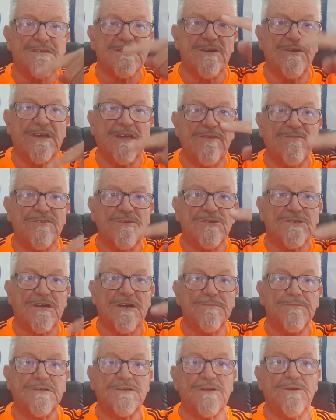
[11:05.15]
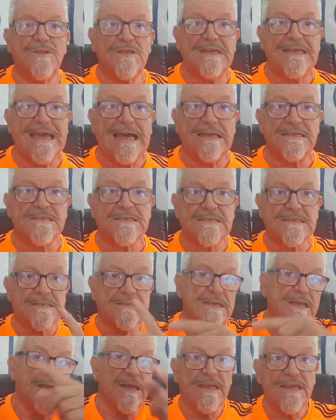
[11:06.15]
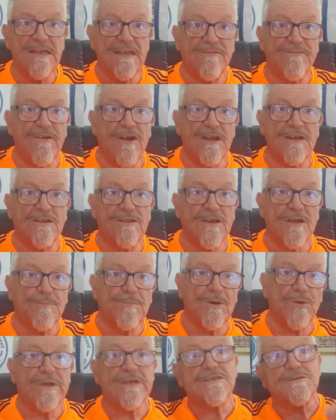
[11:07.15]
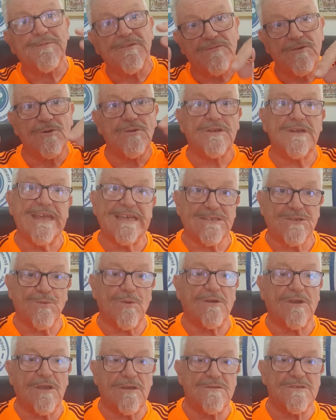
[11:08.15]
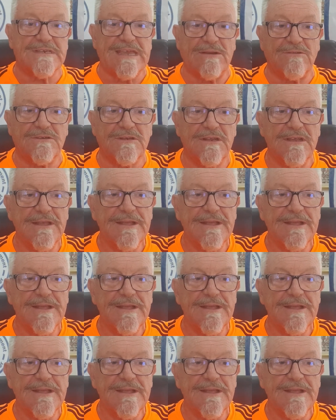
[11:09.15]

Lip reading: so it gives you time to do the analysis in the final couple of weeks before the next one goes out.